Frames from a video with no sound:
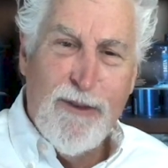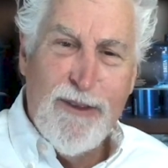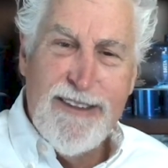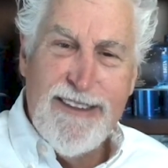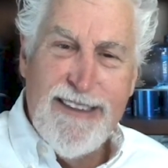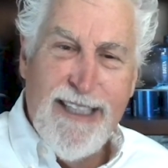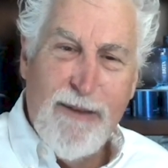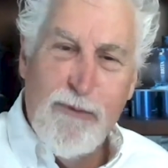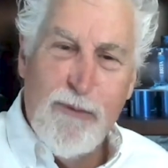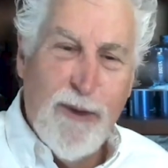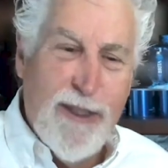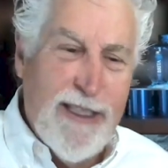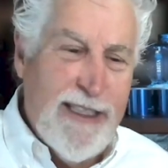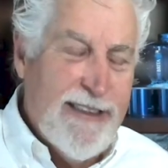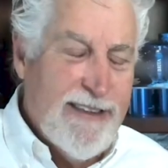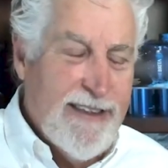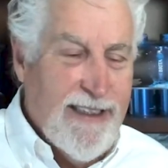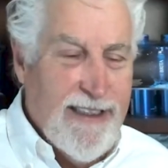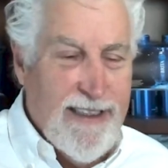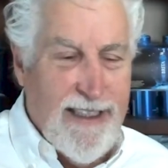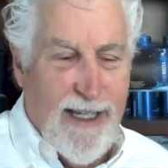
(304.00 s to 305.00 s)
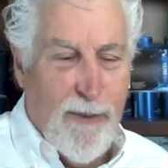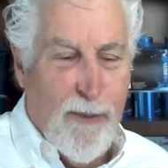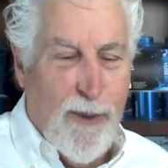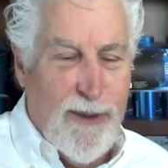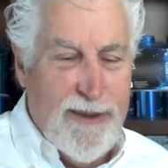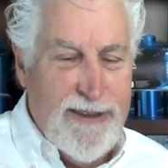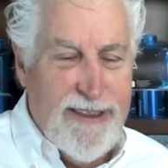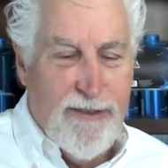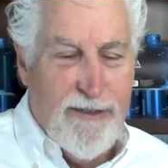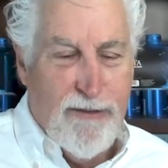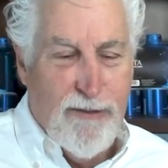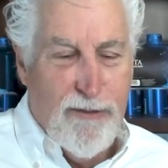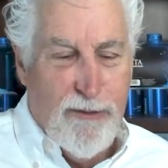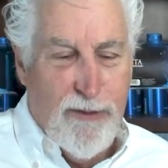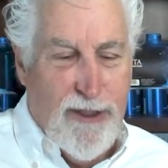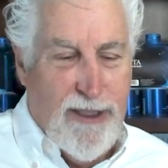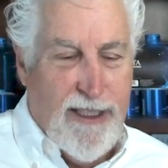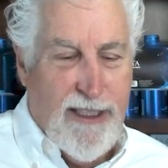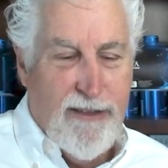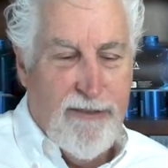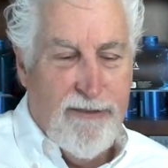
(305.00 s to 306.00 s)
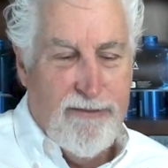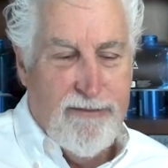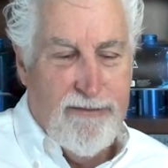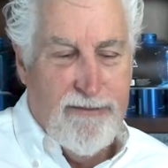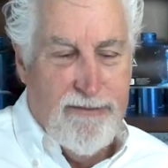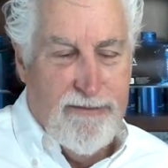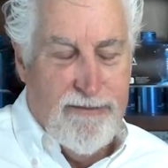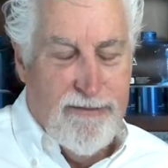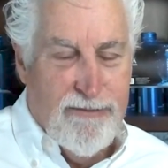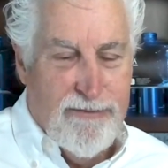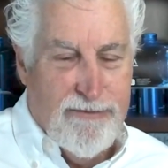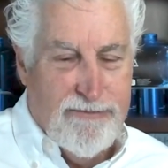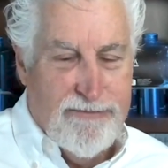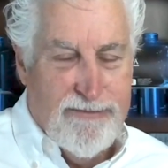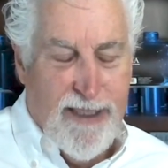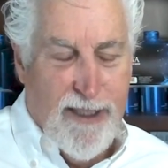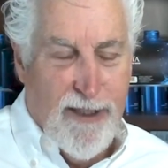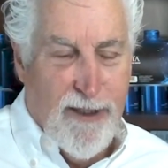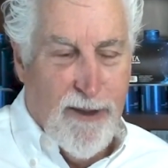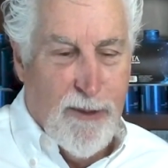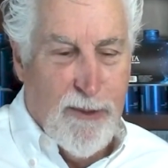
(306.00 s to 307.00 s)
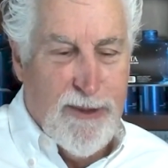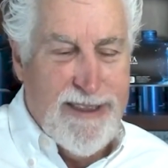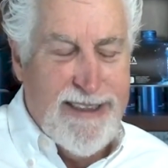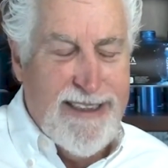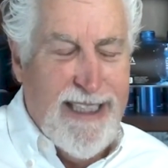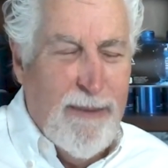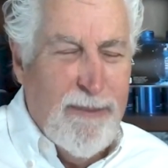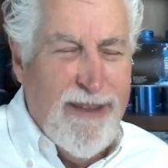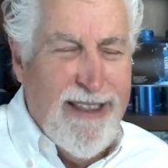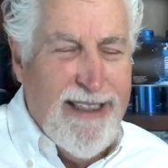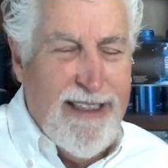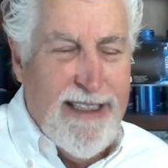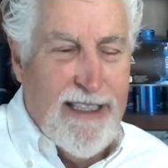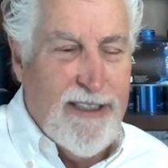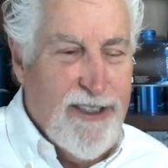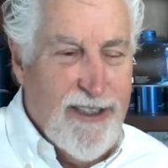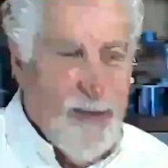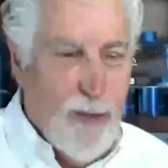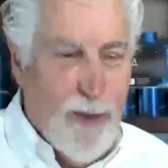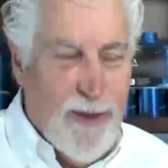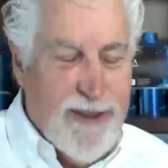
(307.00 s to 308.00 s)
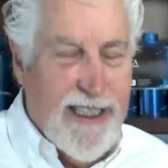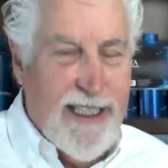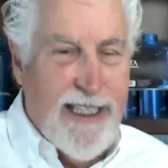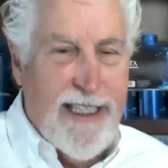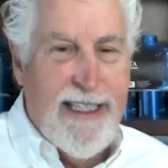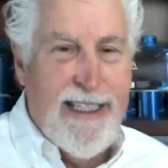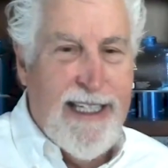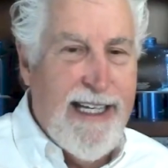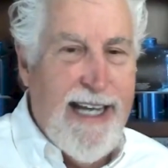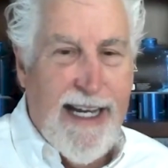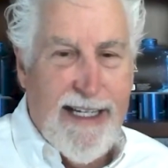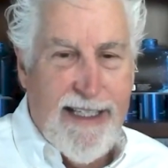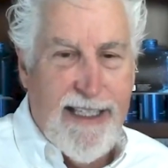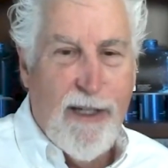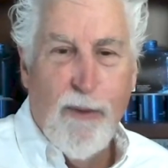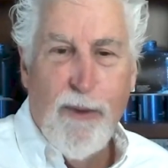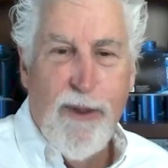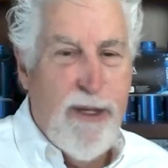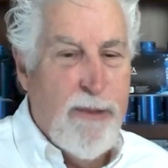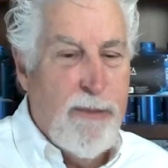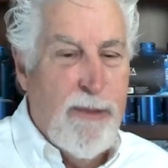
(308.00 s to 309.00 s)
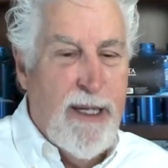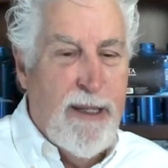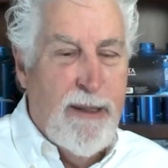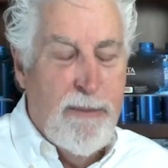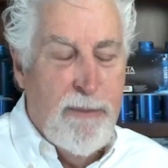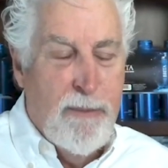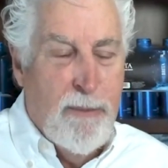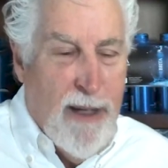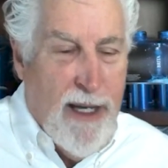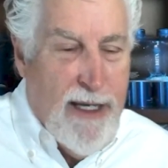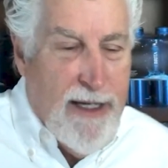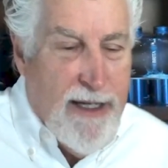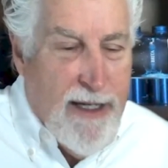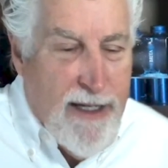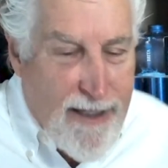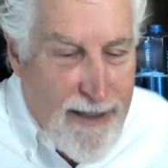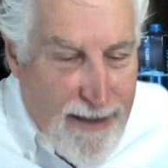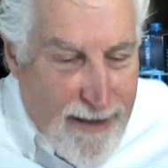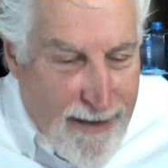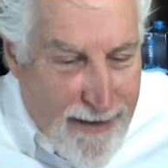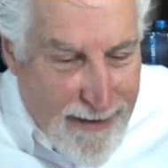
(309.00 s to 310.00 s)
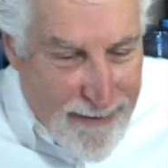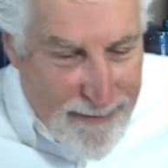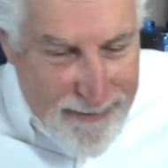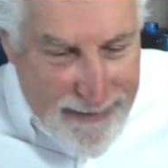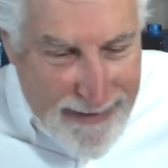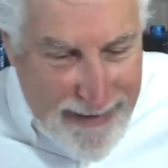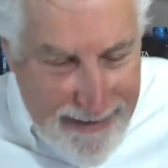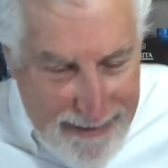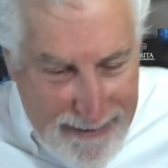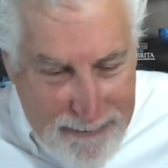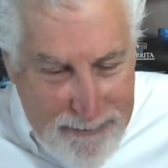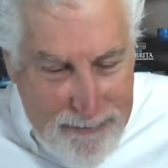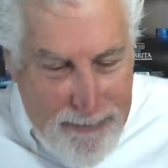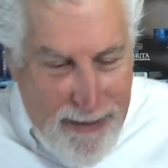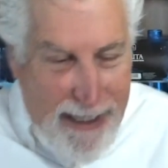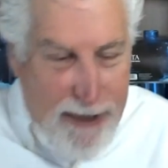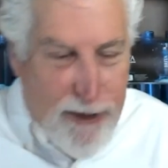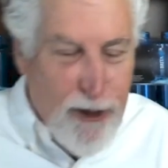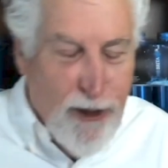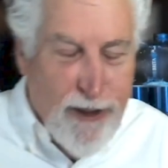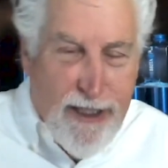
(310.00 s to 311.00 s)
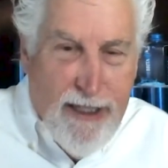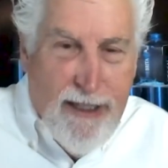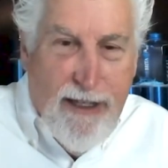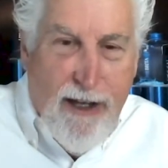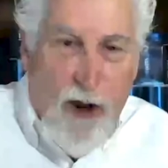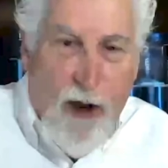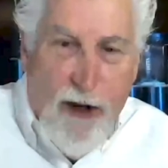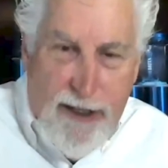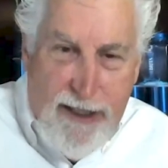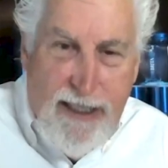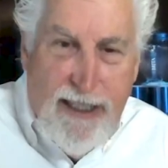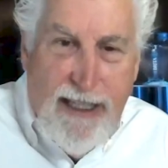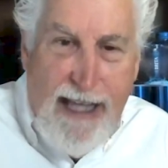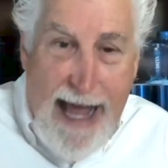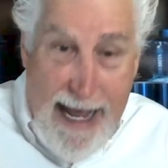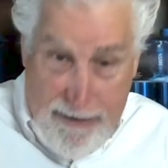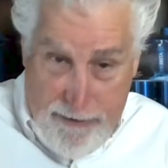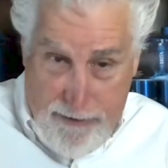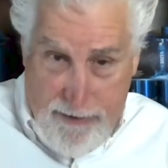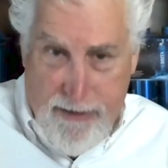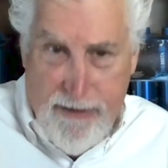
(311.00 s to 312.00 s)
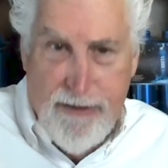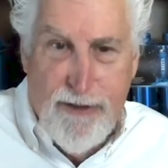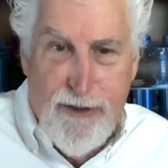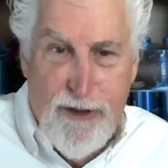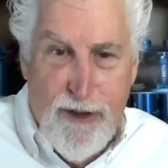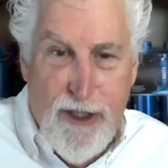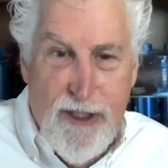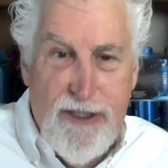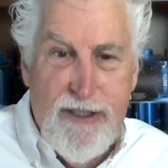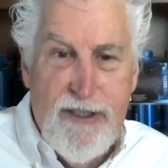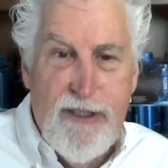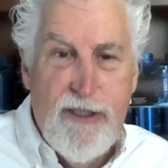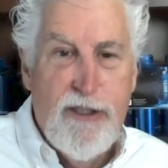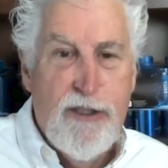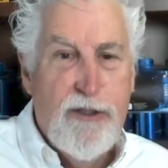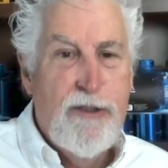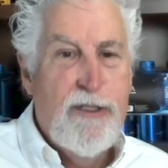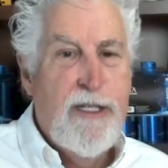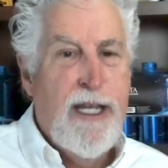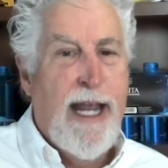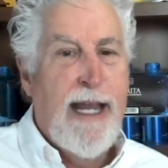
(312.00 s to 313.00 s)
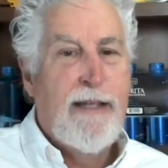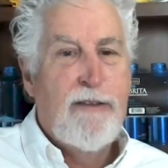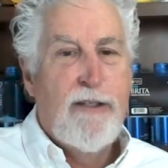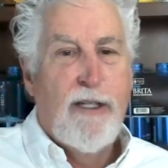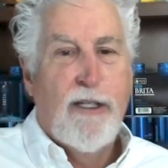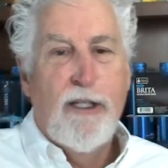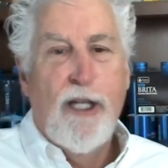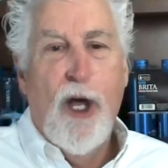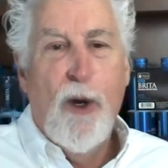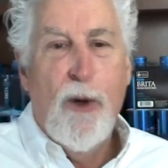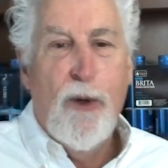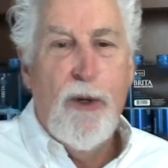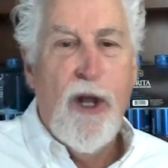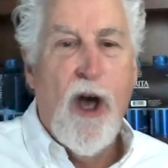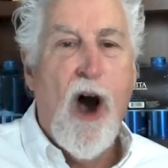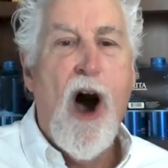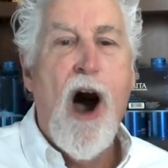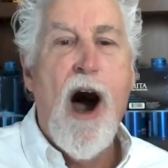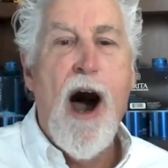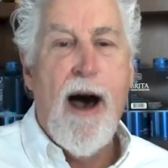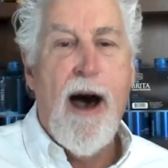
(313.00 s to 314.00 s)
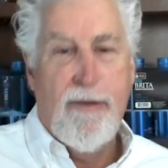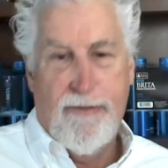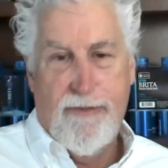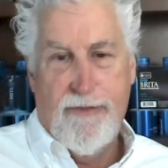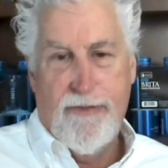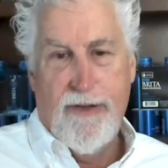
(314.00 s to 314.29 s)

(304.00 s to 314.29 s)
some reason, I wasn't really, it was something that just wasn't connecting with me. But I took an art class just to take the load off.